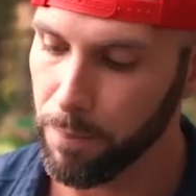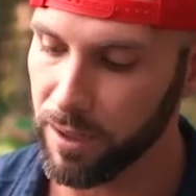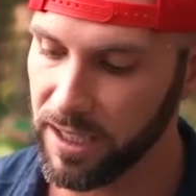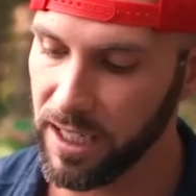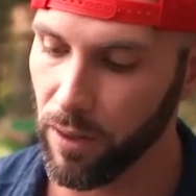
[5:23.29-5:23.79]

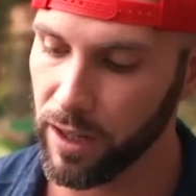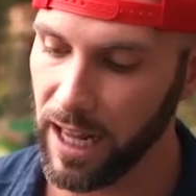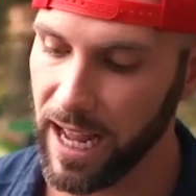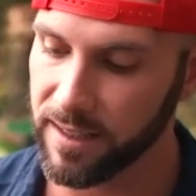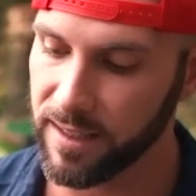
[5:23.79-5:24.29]
But here on the
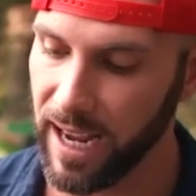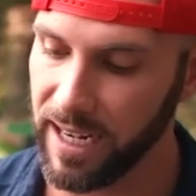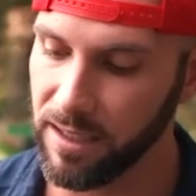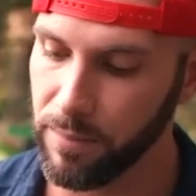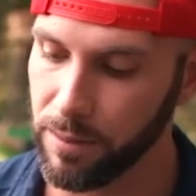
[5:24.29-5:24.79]
lens,
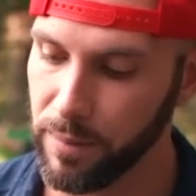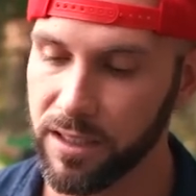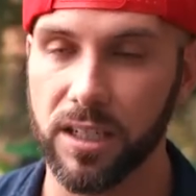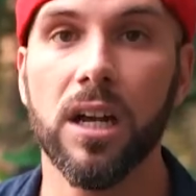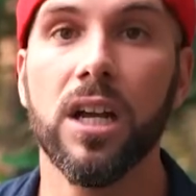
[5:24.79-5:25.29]
80
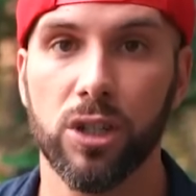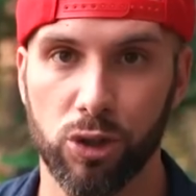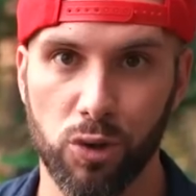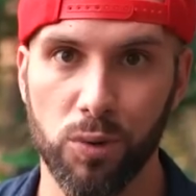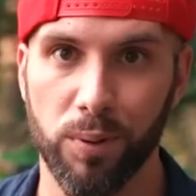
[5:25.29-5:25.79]
millimeter,
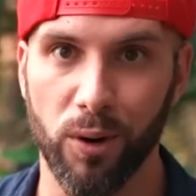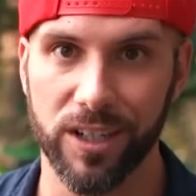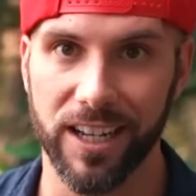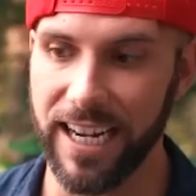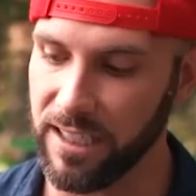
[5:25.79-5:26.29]

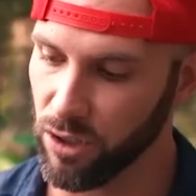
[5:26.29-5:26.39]
2.8.